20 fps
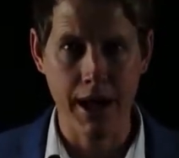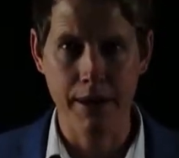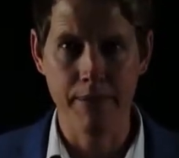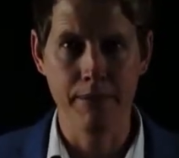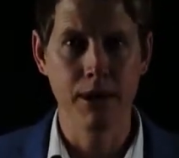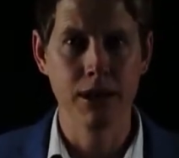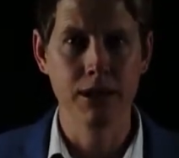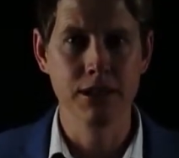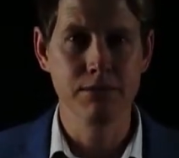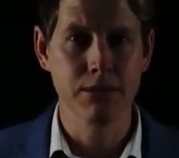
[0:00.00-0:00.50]

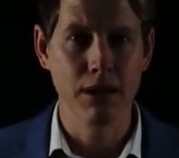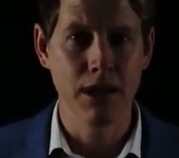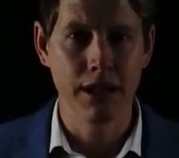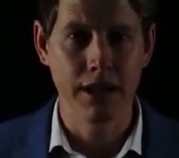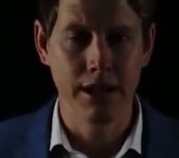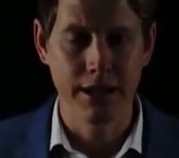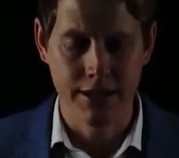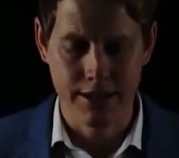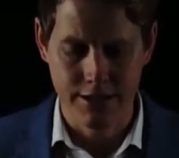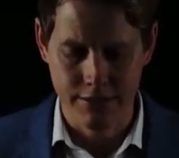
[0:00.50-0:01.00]

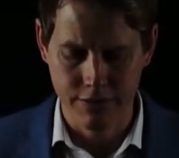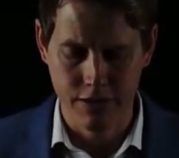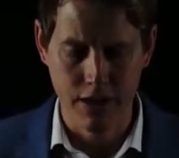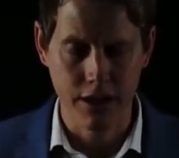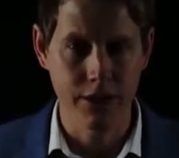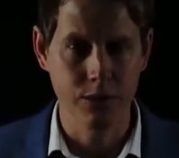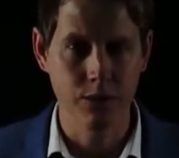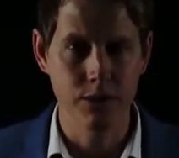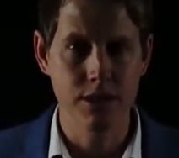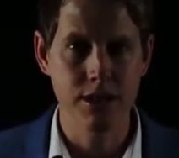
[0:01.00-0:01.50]
multiplying and
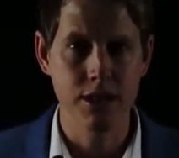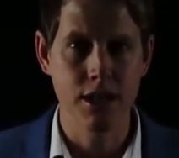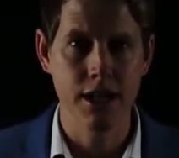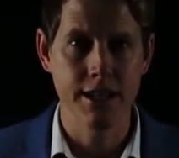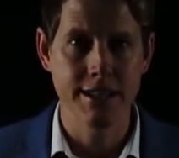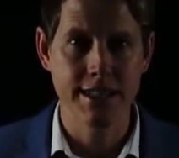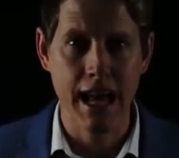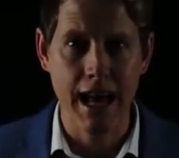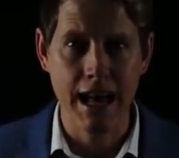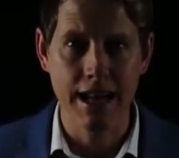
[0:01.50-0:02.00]
dividing with
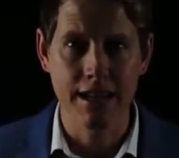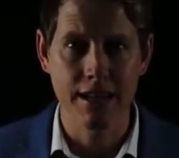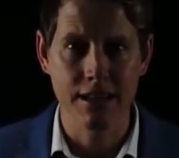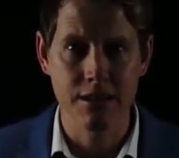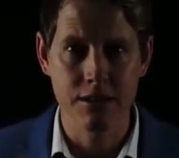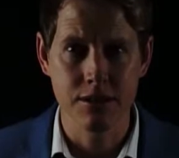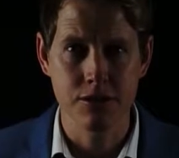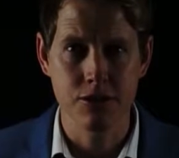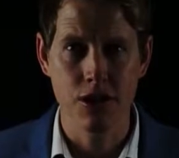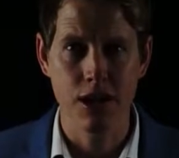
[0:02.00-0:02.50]
surds, adding
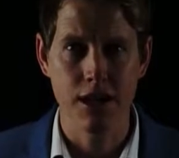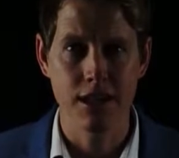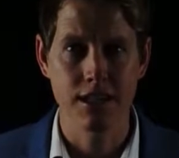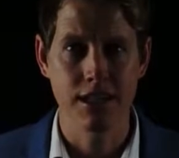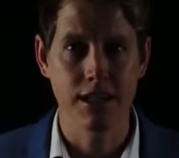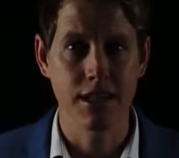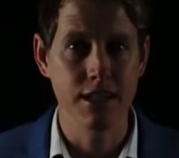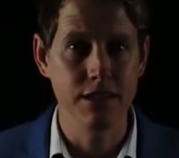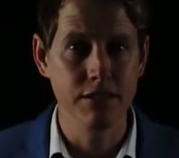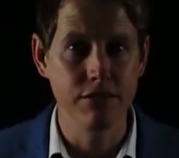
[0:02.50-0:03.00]
and
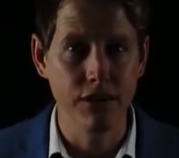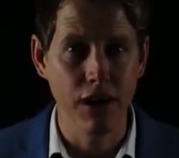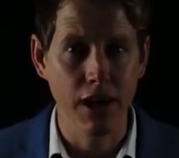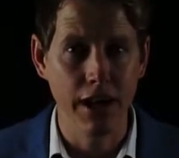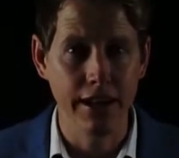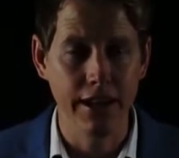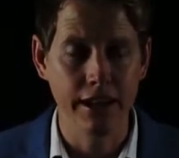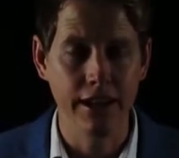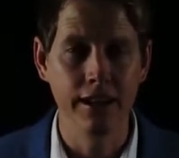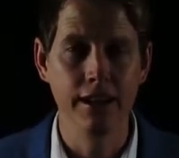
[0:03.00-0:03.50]
subtracting,
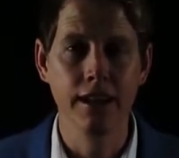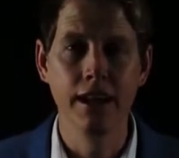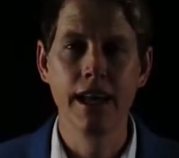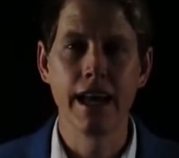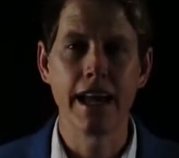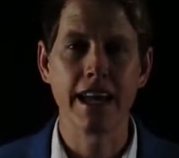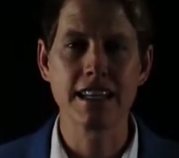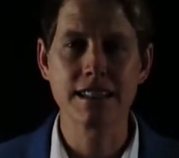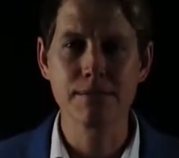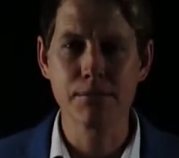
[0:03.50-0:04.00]
dividing,
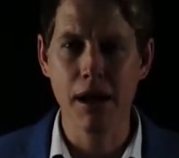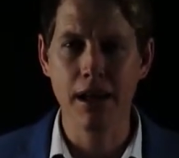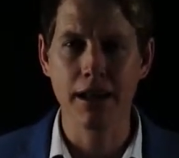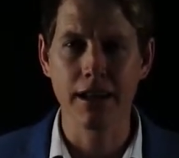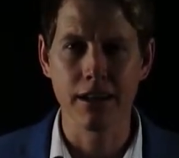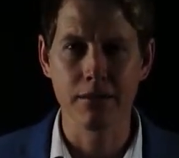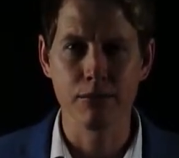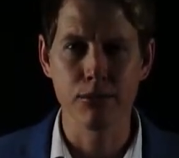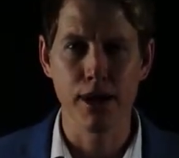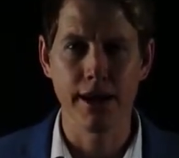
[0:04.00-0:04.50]

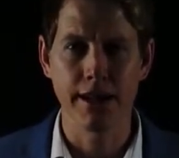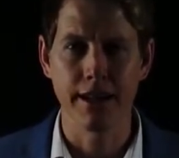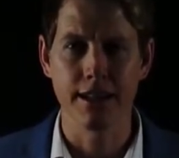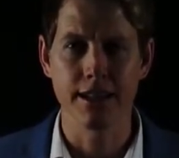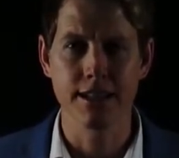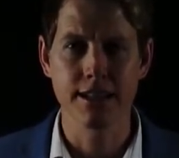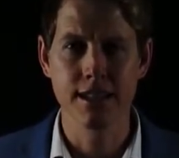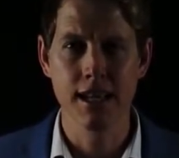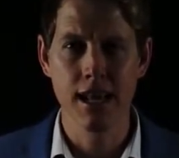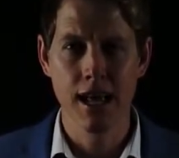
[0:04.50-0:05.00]
expanding
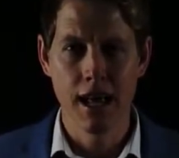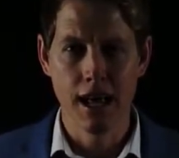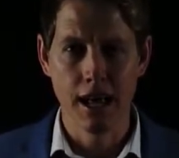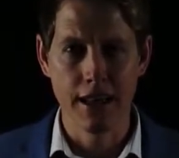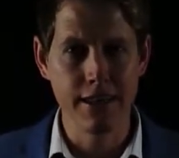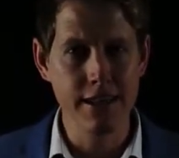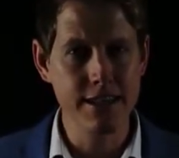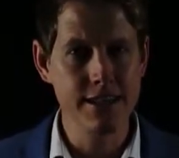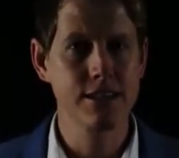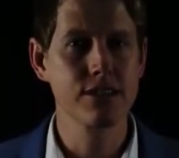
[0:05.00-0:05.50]
brackets,
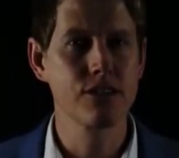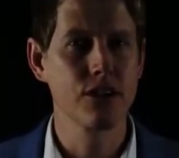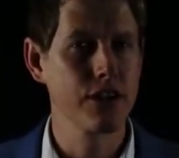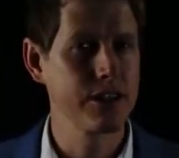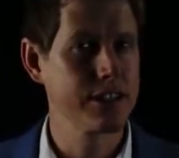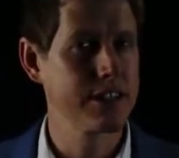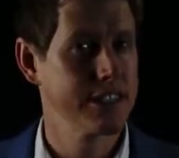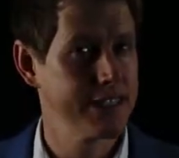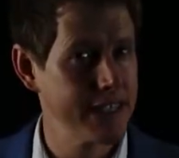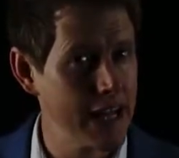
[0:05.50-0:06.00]
and this is
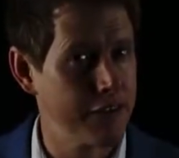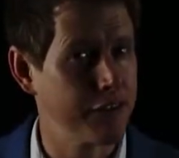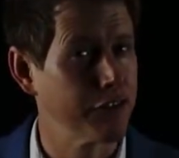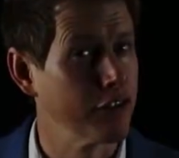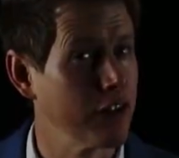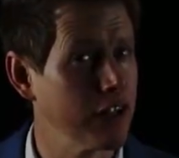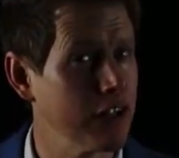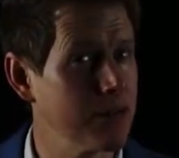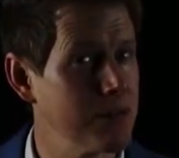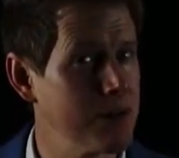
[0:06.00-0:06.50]
going to
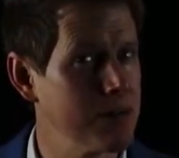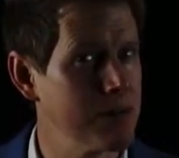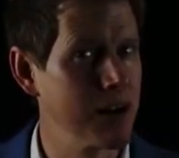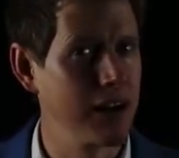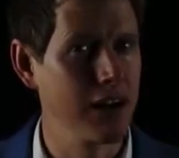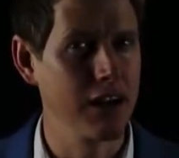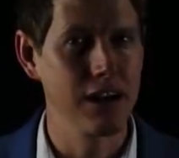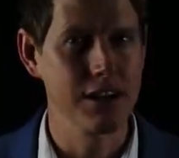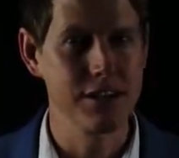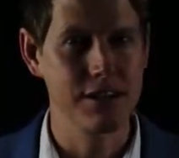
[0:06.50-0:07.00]
definitely be my
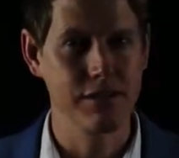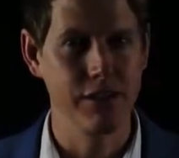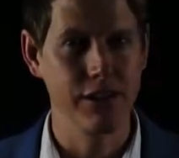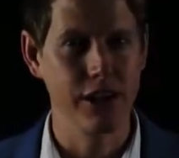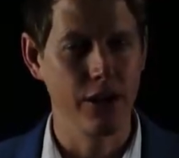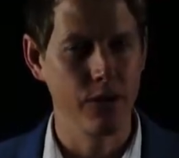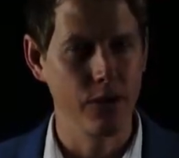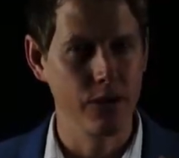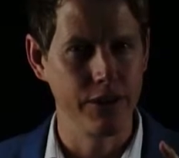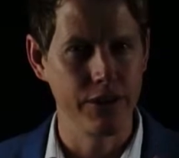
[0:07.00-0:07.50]
last
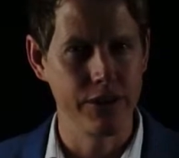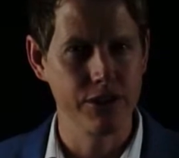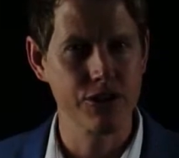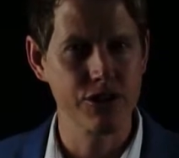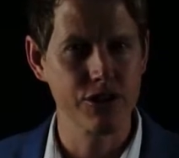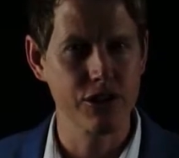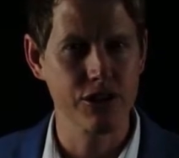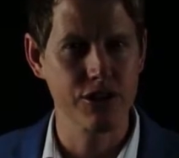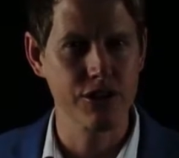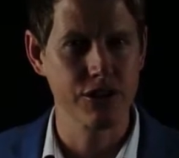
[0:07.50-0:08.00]
video on the
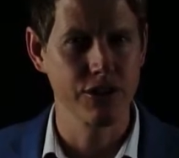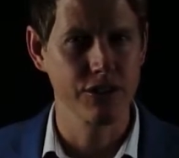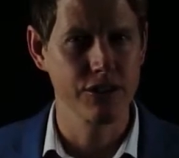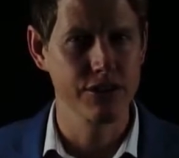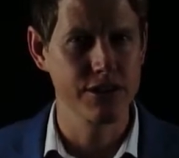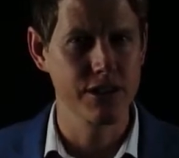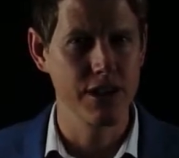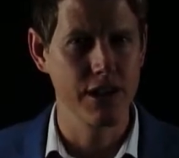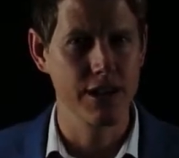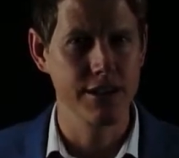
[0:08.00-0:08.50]
instruction on
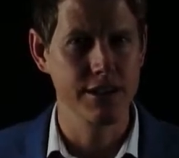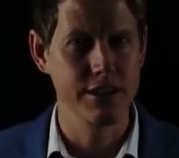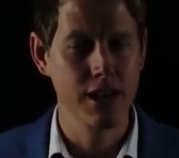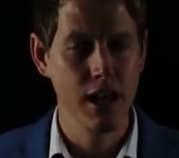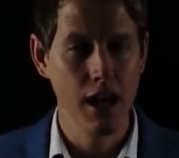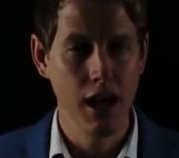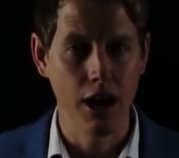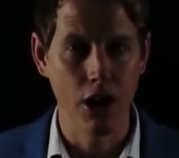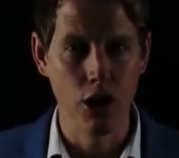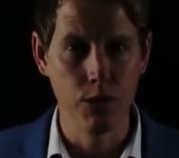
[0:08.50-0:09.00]
surds.
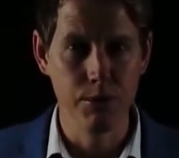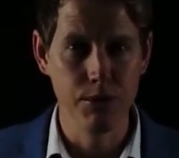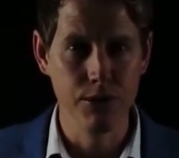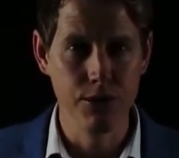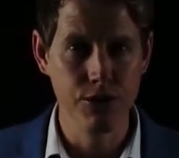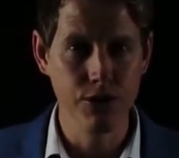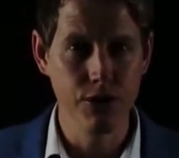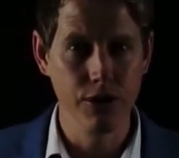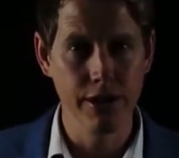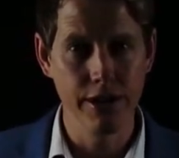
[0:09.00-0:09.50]
I hope you
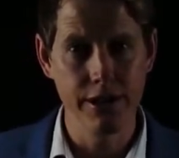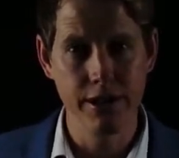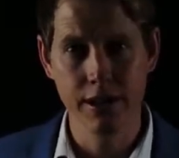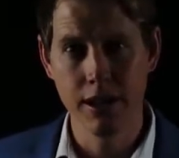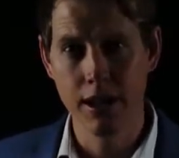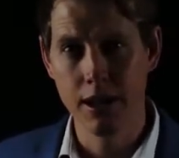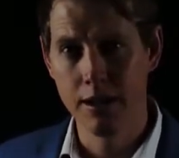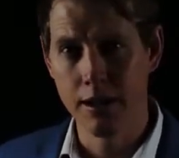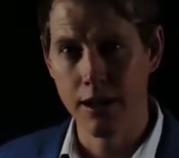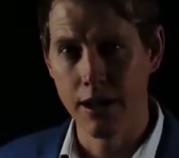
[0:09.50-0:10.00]
enjoy it.
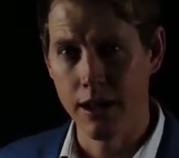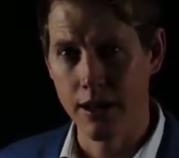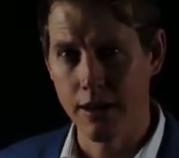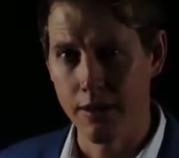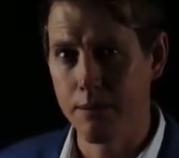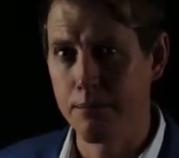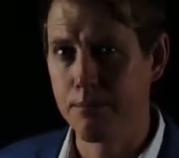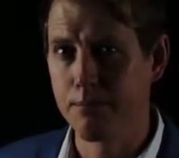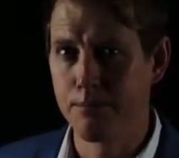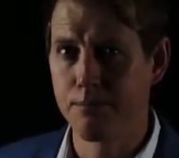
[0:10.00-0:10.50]

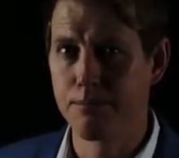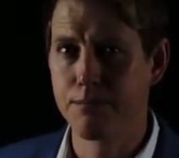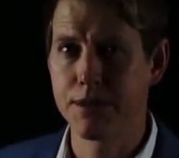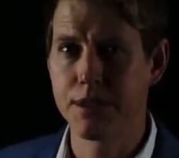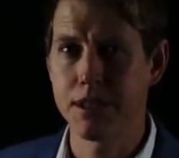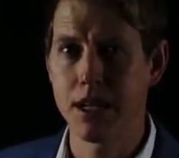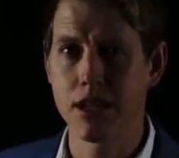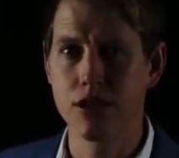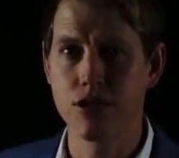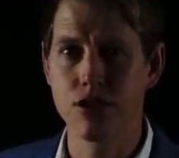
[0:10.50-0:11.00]

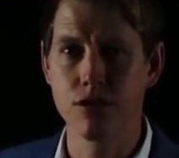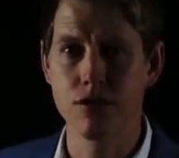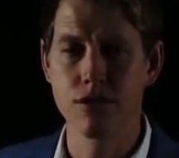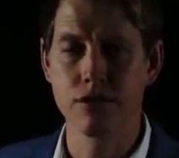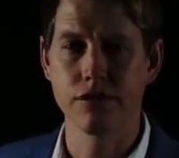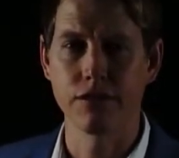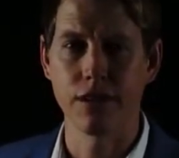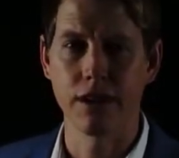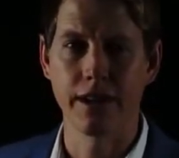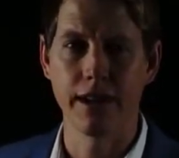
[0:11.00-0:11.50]
Stay tuned
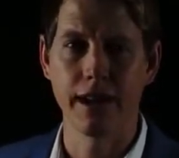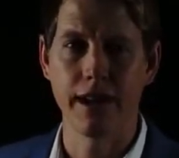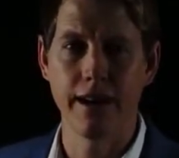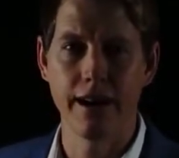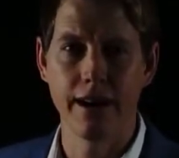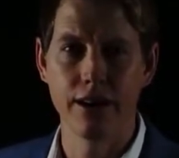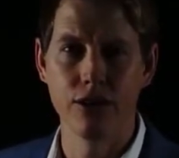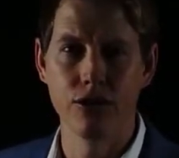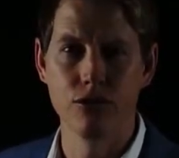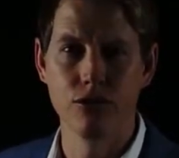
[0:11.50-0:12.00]
to find out
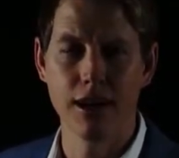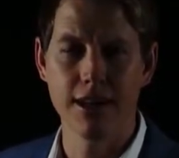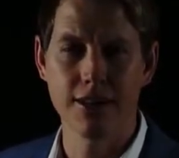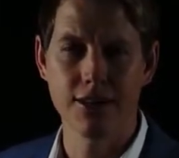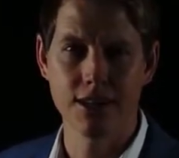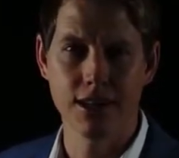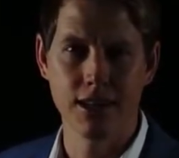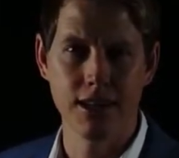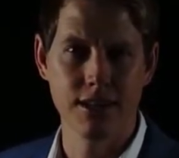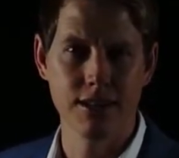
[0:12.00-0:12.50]
how you
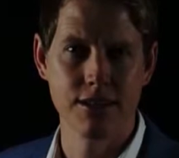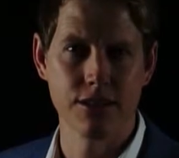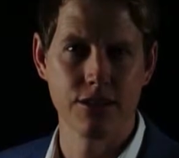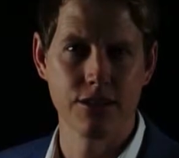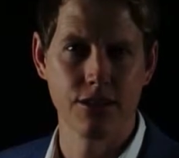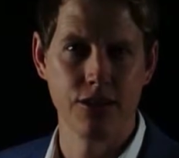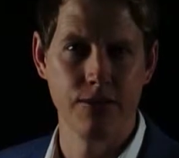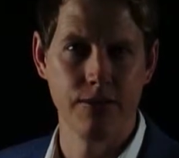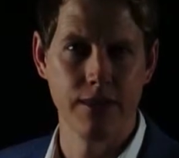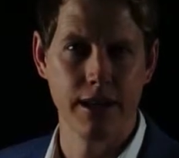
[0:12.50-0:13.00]
rationalise the
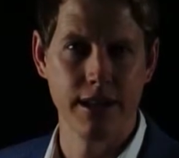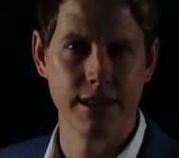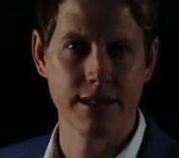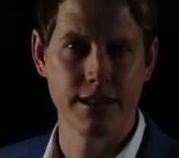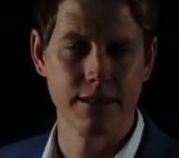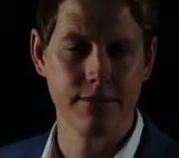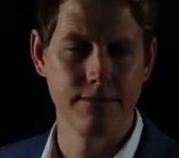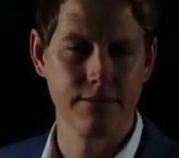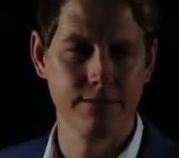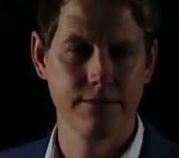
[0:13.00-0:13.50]

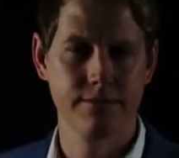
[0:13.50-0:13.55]
denominator.